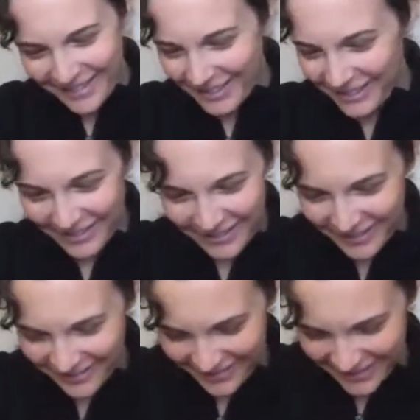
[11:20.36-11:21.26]
Oh,
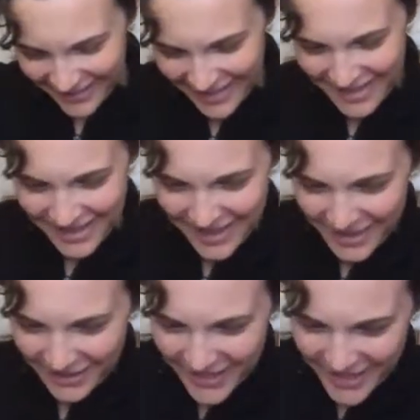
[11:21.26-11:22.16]

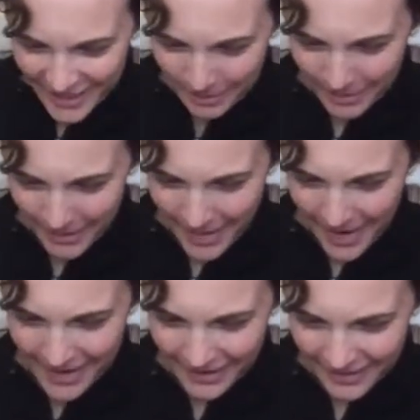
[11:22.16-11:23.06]
I always get to
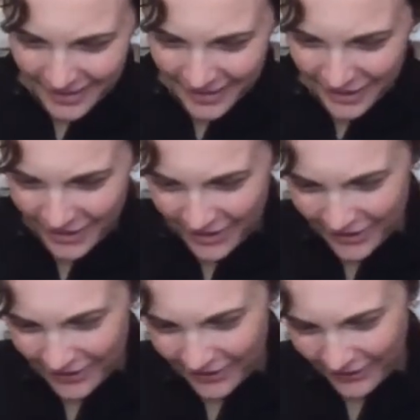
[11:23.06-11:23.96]
play. It's so
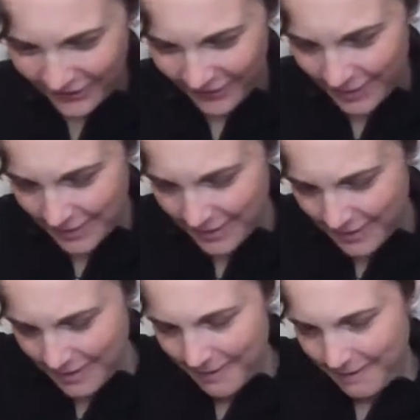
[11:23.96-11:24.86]
cool.
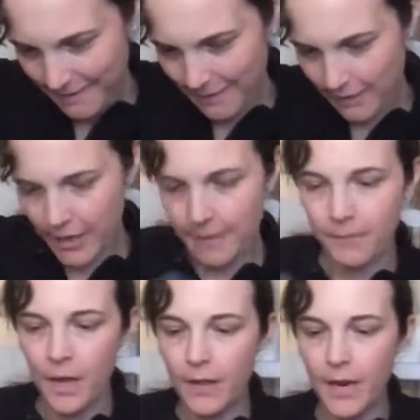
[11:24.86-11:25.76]
Alrighty.
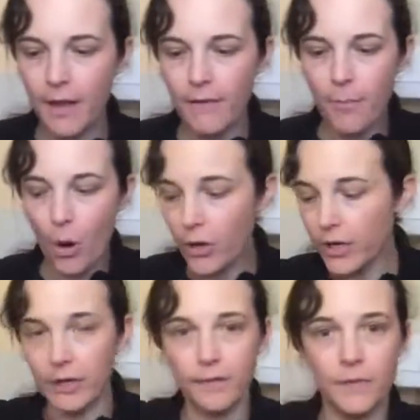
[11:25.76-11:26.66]
They have a
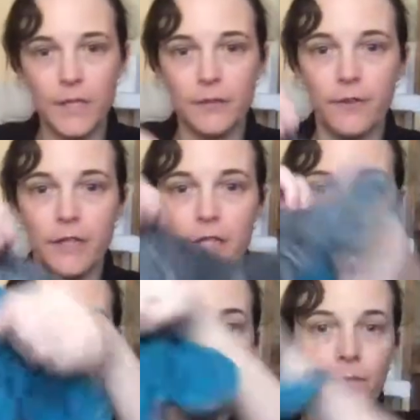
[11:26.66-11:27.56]
pocket this
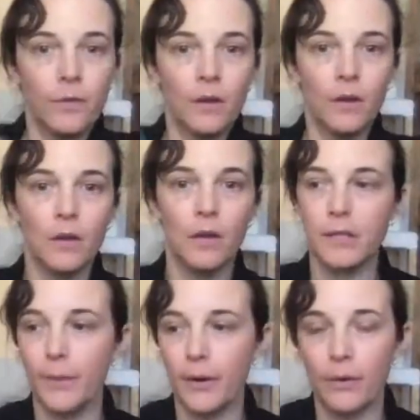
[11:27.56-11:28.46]
fitted
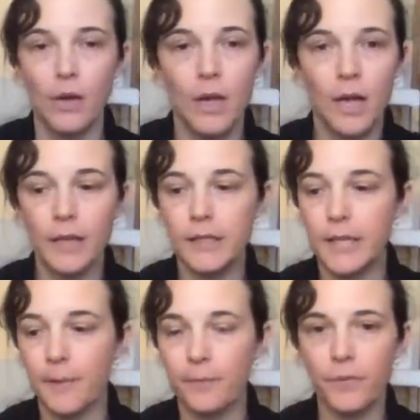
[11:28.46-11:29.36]
as well.
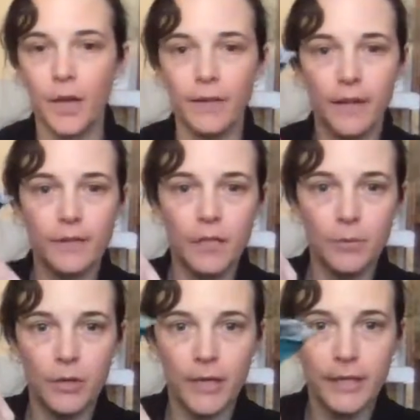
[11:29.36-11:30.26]
And they have the
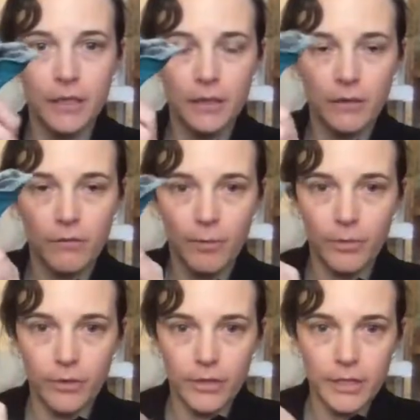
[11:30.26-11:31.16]
double gusset, the
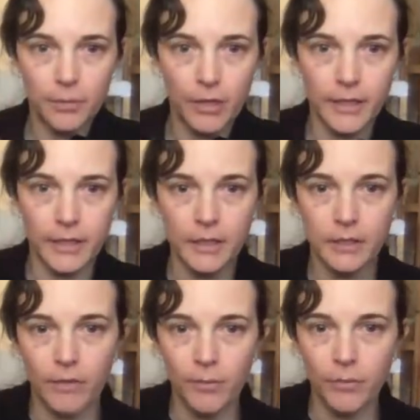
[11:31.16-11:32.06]
Rumparooz double gusset.
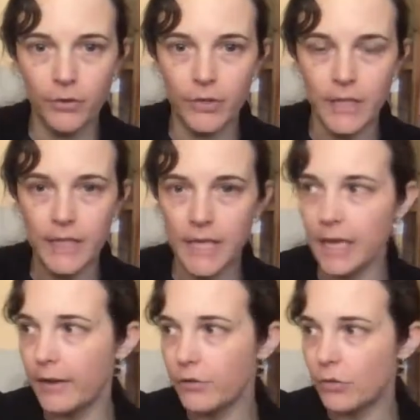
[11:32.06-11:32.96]
So Rumparooz is their
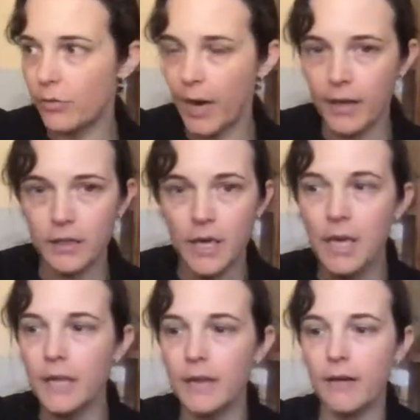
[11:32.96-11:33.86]
natural brand.
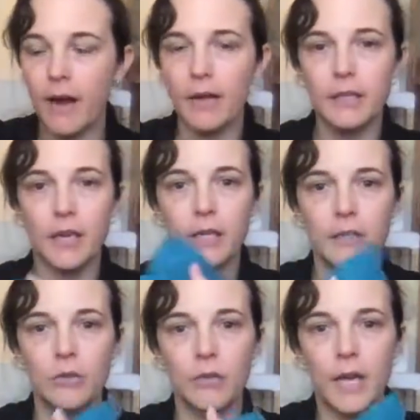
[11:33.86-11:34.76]
Their outside
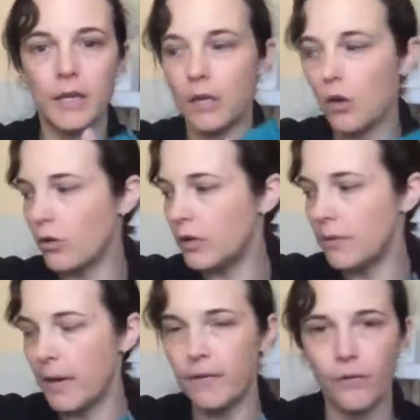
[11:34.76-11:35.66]
is an organic cotton
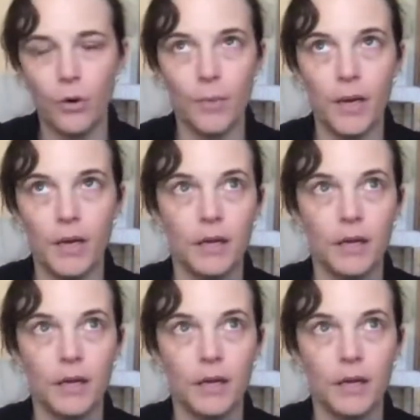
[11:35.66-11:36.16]
and made from